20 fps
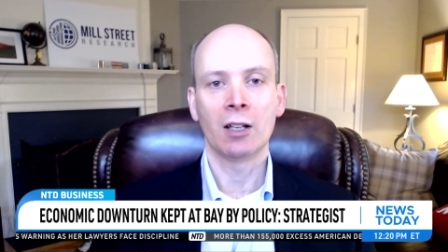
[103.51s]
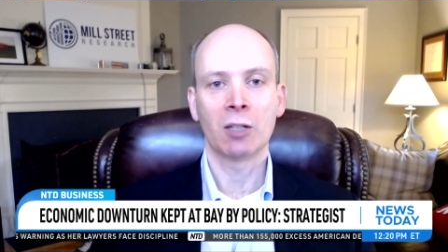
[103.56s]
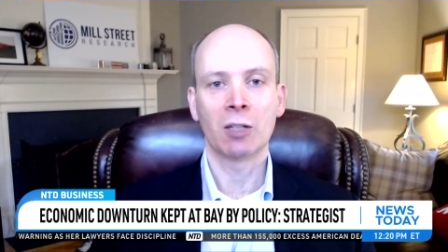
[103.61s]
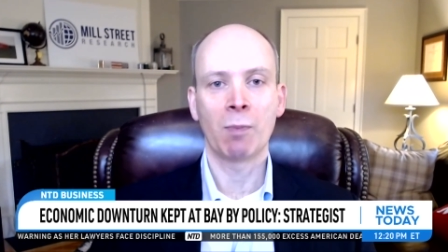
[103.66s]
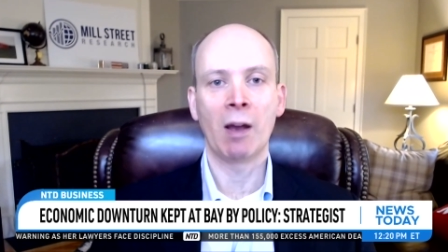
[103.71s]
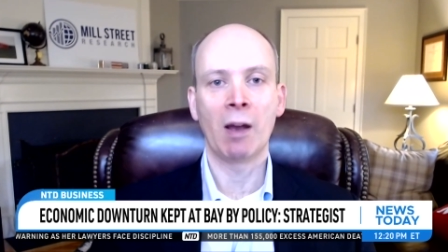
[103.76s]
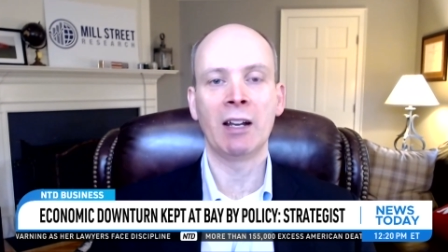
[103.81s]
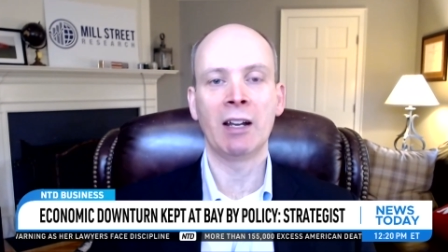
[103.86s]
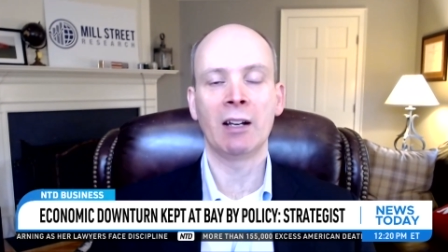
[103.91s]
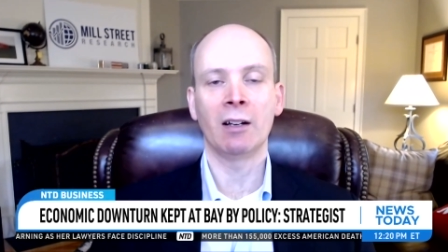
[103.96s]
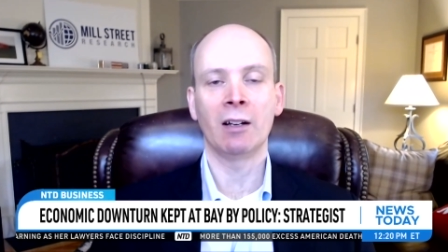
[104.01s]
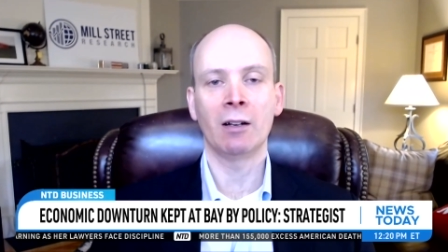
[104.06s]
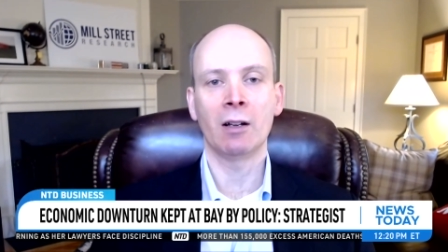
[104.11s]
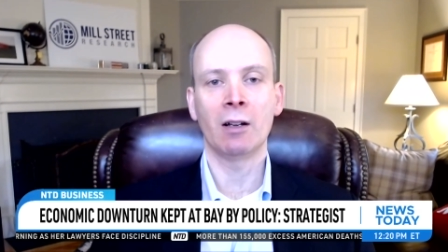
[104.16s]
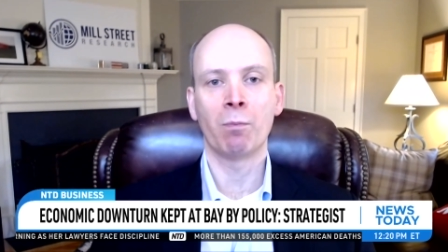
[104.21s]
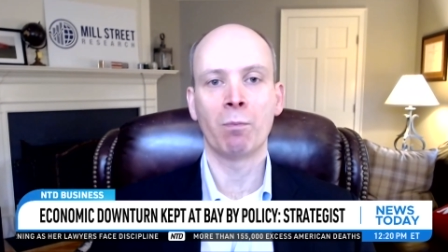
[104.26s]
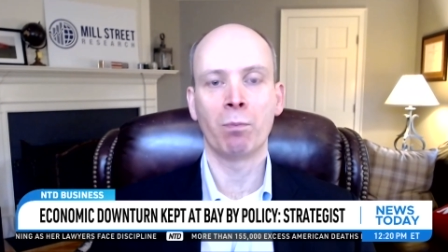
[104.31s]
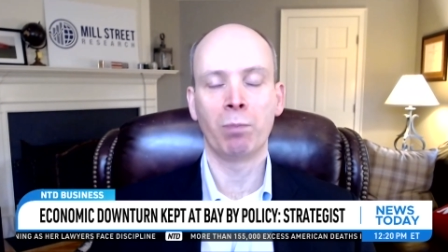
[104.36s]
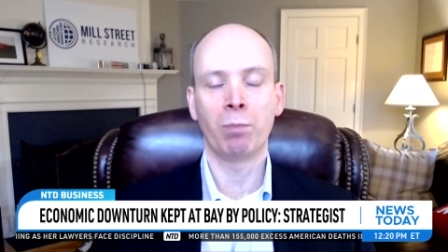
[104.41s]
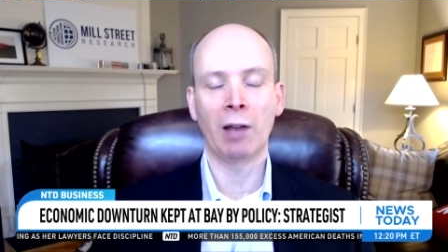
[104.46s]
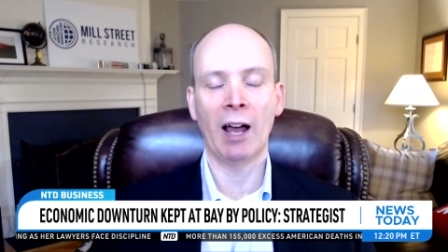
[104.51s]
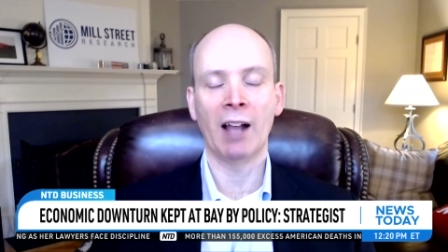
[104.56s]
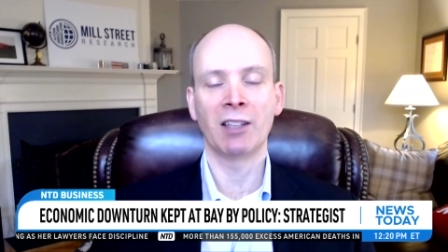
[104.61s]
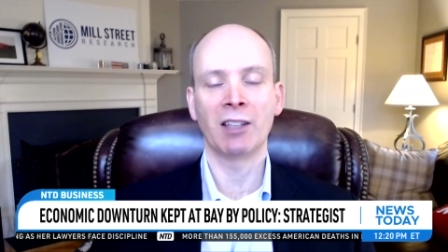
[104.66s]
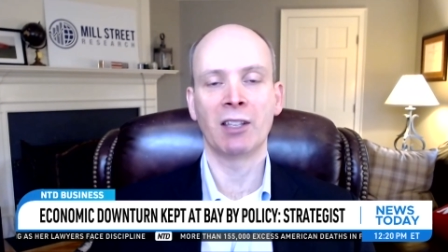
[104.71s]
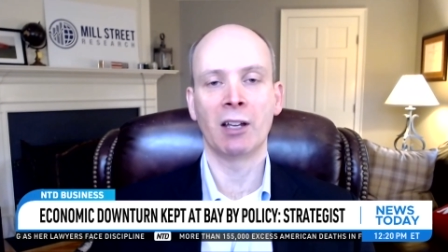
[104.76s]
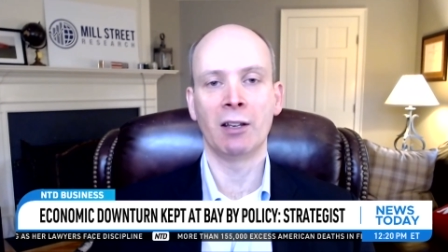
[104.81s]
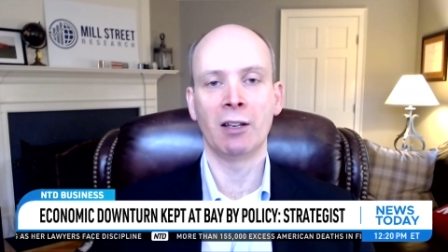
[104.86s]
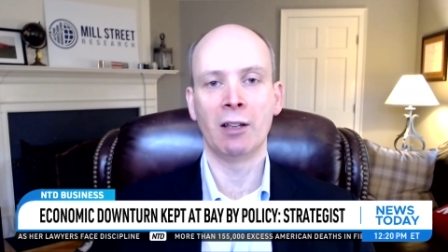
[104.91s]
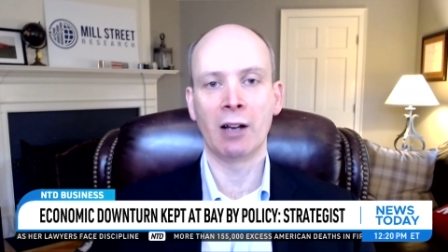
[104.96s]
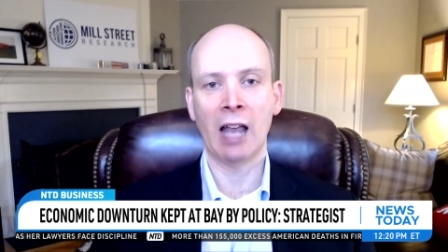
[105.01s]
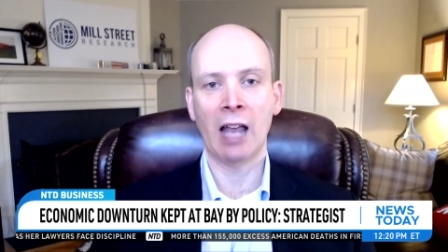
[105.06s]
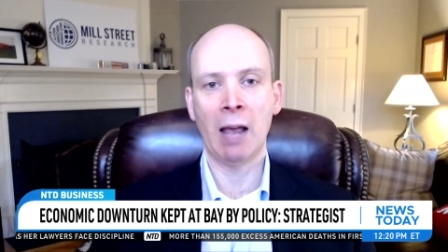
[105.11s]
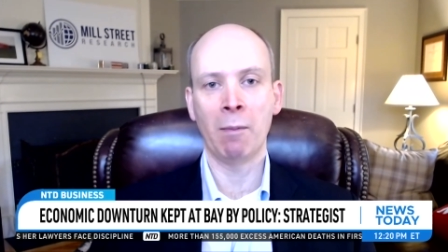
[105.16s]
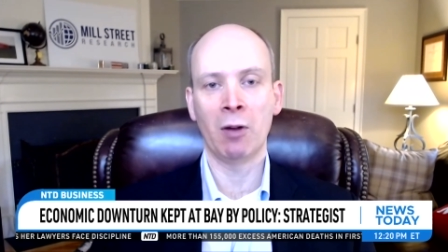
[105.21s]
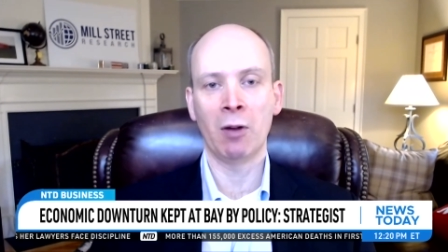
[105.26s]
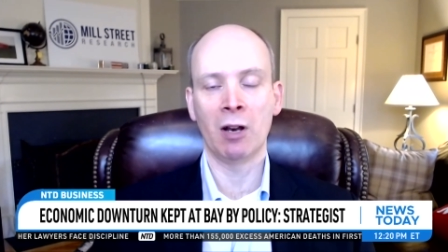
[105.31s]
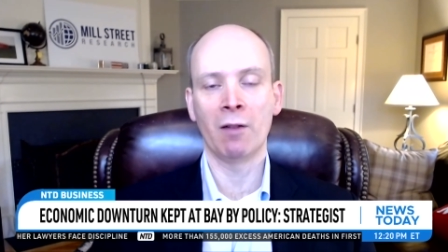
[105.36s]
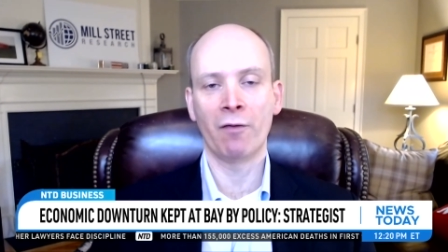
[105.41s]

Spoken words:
spending plans that came